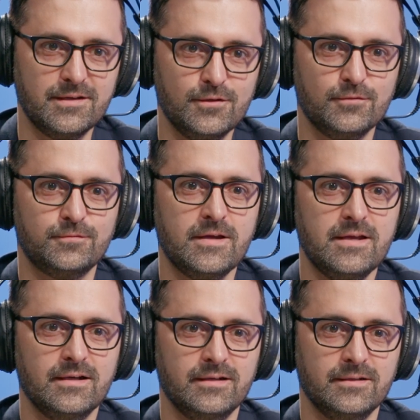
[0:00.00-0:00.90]
of
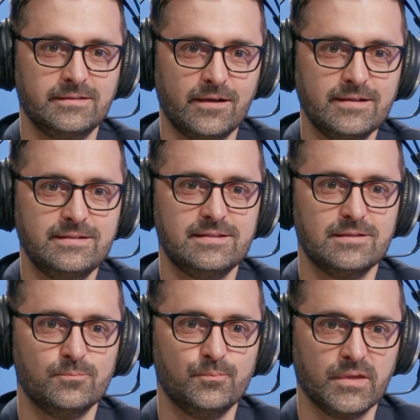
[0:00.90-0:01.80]

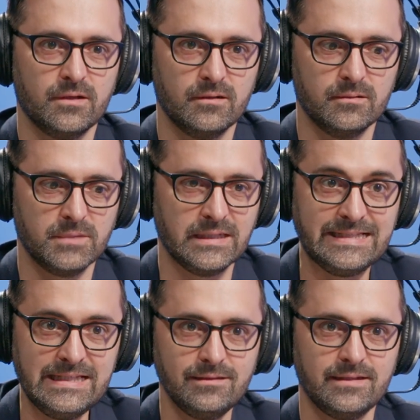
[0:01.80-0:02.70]
Tarantism
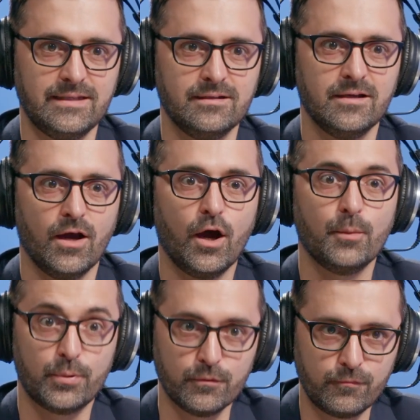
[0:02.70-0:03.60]
healing
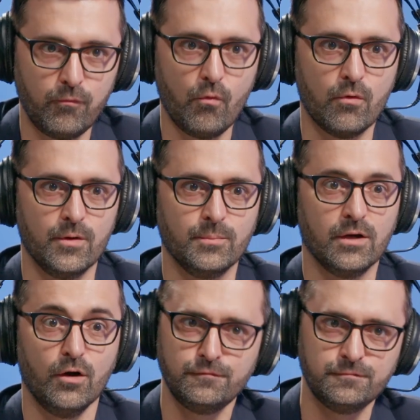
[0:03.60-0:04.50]
are performed,
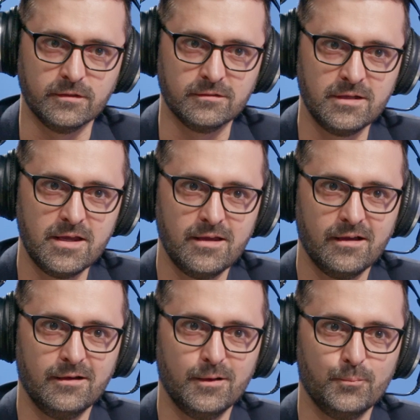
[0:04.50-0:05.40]
often
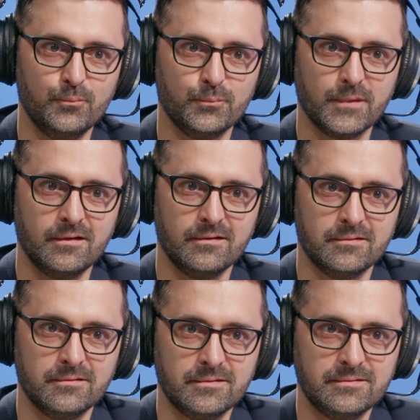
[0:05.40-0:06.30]
in
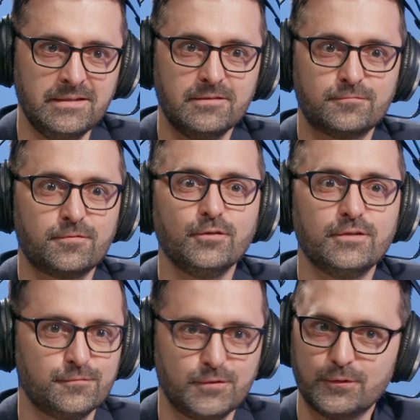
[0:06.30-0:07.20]
the
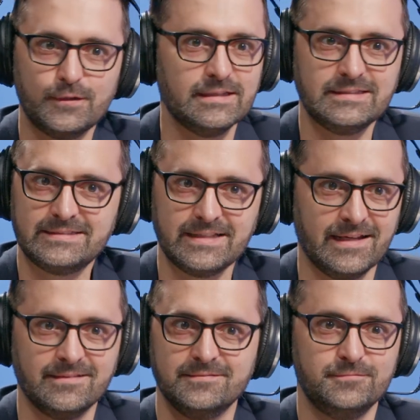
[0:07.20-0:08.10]
front of tourists
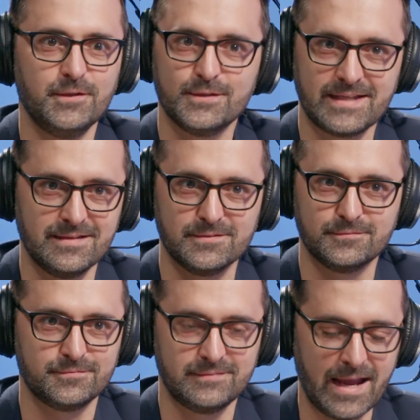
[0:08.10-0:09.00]
and various kinds
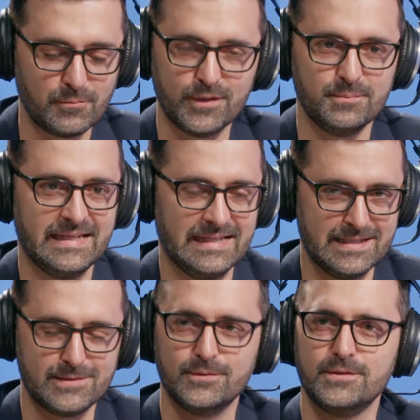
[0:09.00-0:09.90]
of cameramen
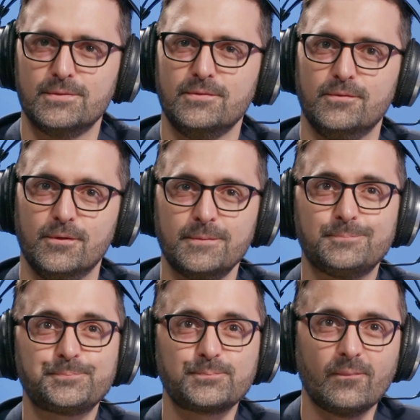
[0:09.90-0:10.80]
and so on and so forth.
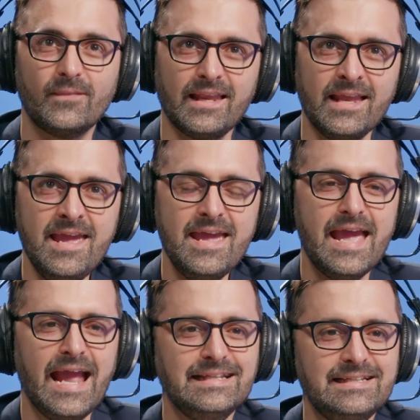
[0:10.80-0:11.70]

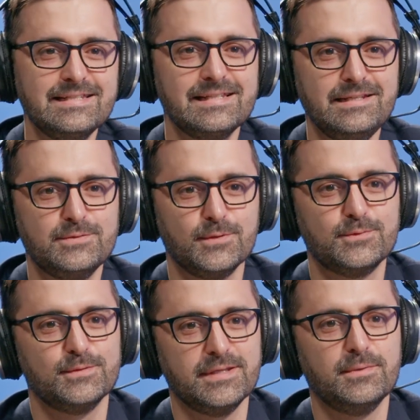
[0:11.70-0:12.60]
And this leads one
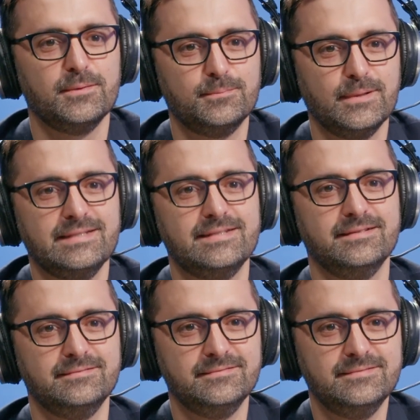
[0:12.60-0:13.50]
to say, well, what is
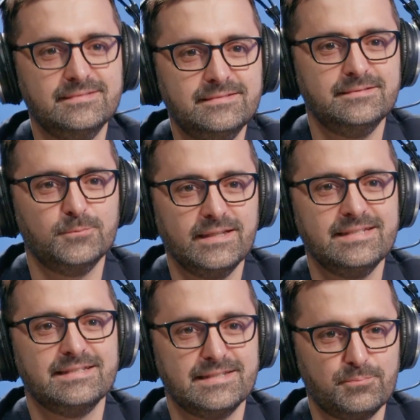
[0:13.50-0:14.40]

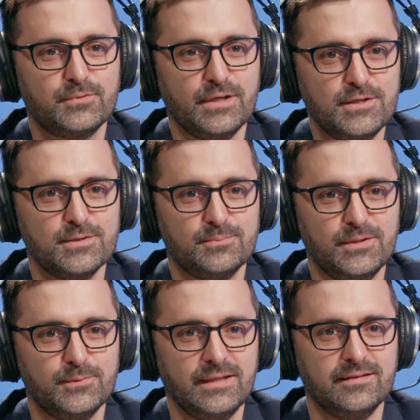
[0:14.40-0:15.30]
the separation
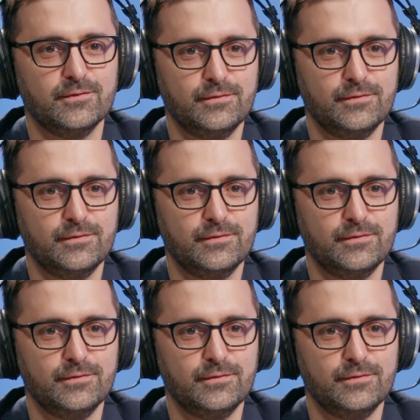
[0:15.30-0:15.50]
between the